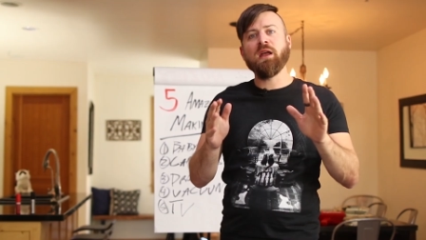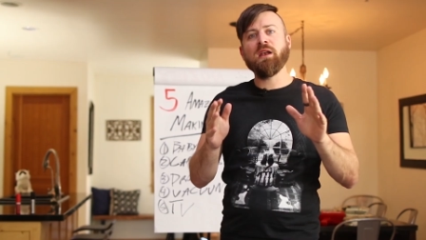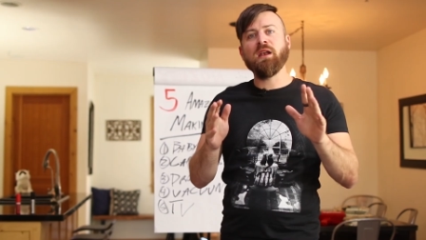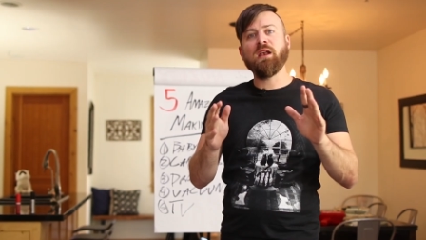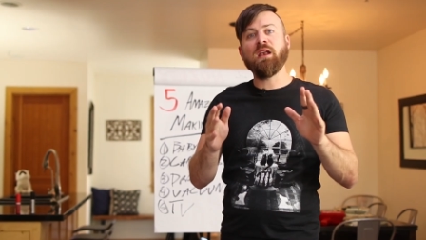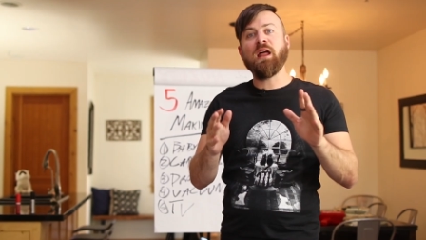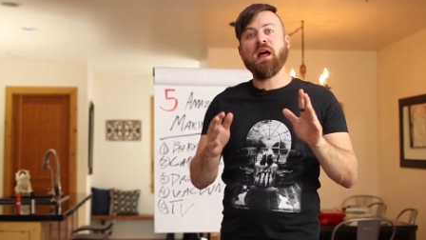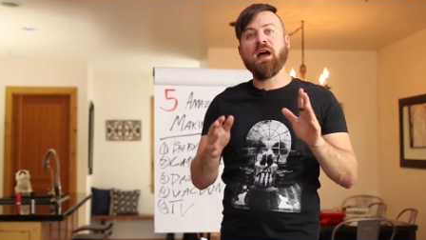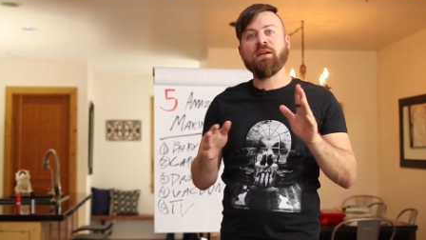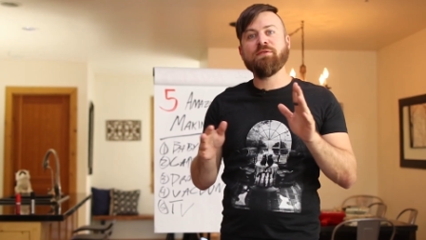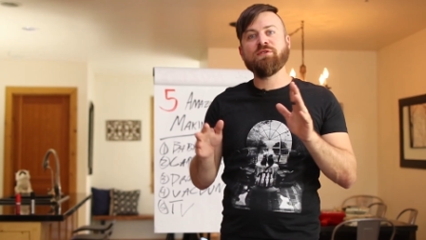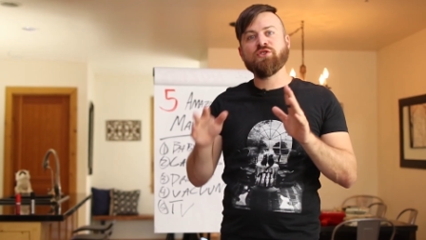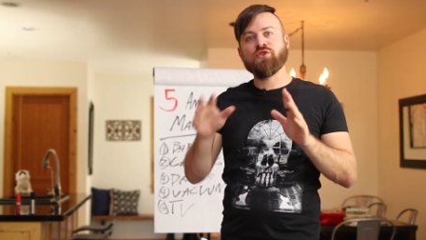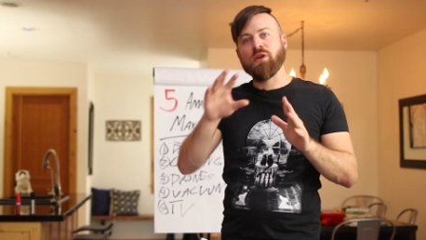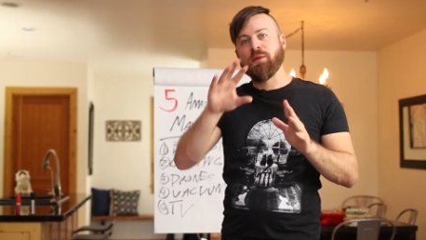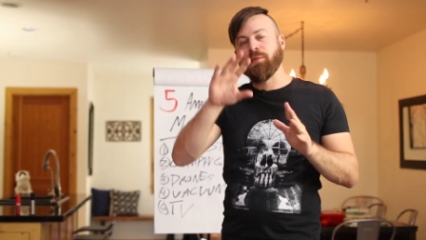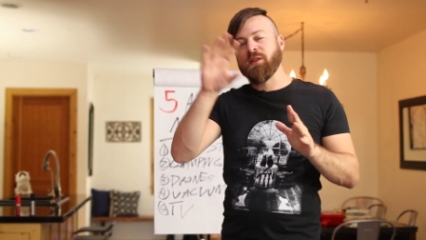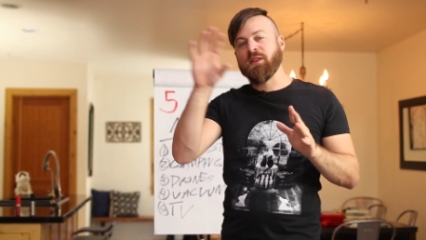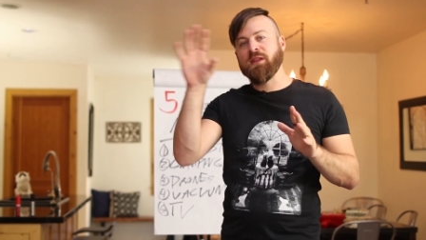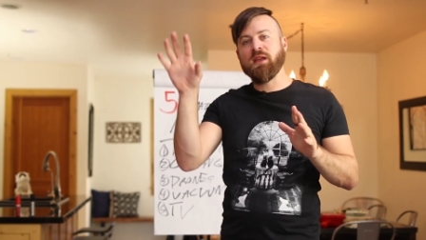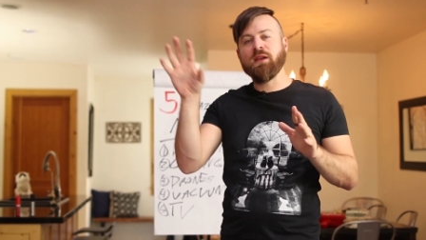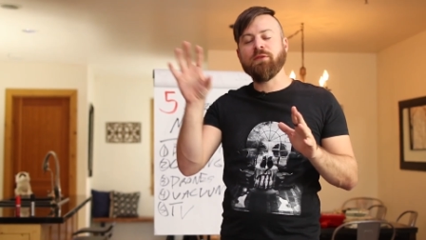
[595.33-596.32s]
on a live
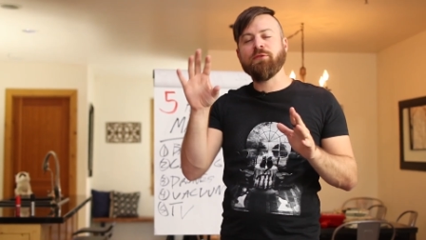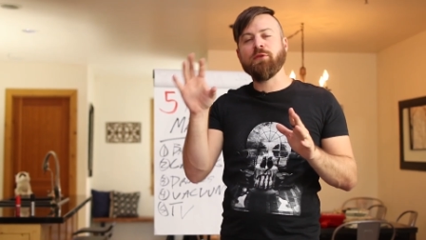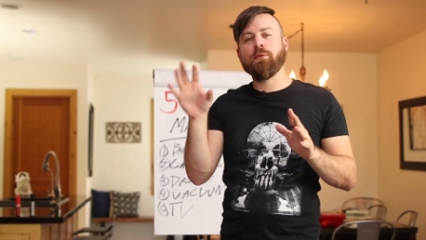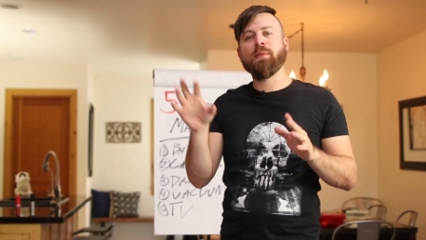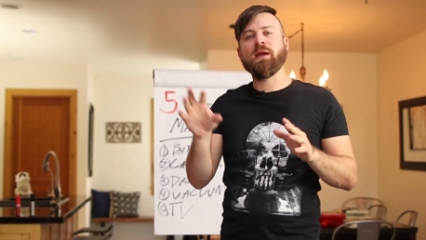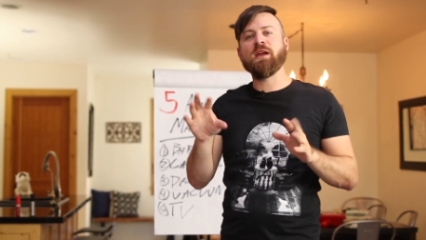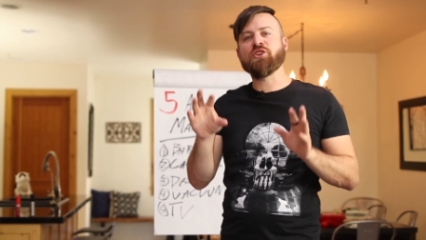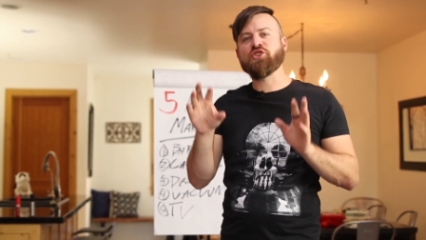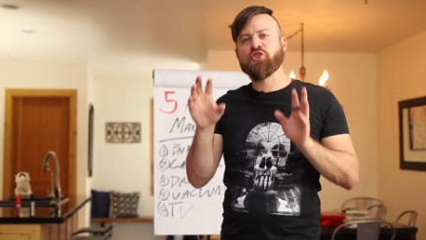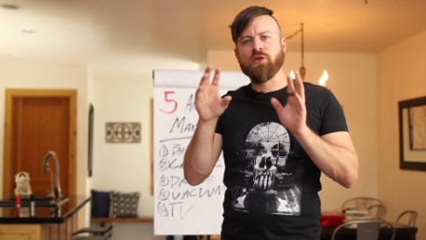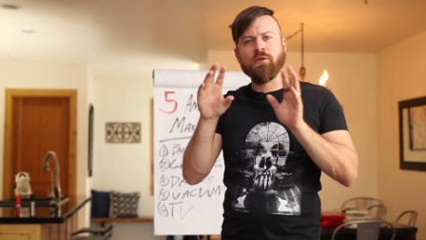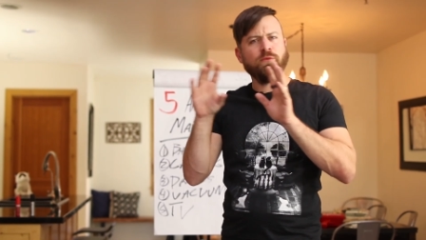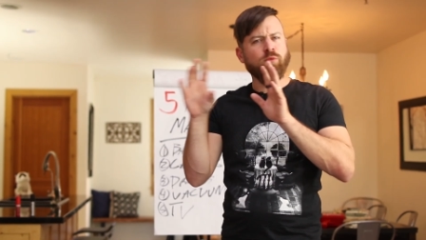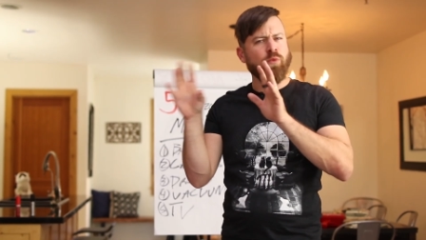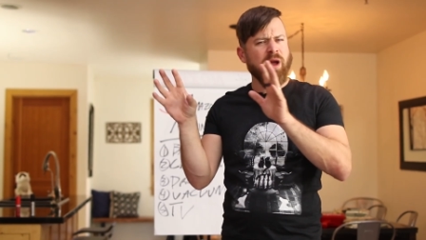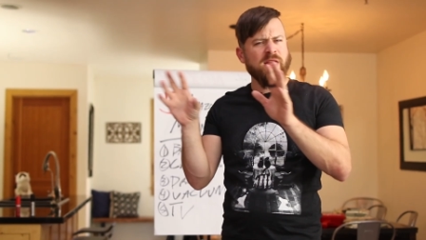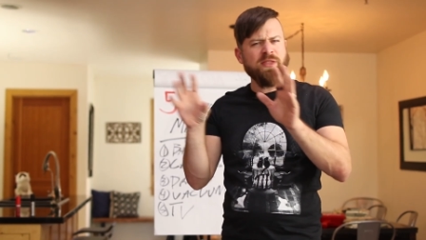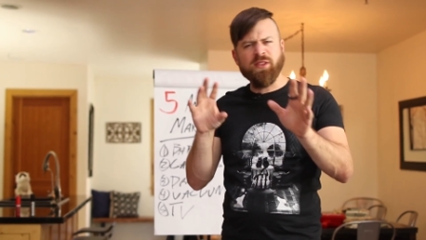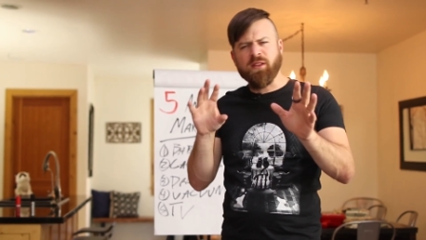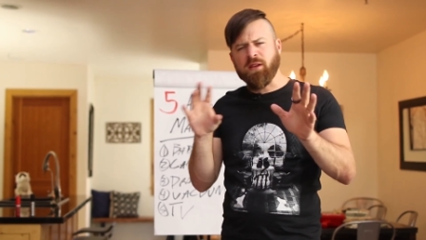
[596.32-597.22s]
stream, and the information of when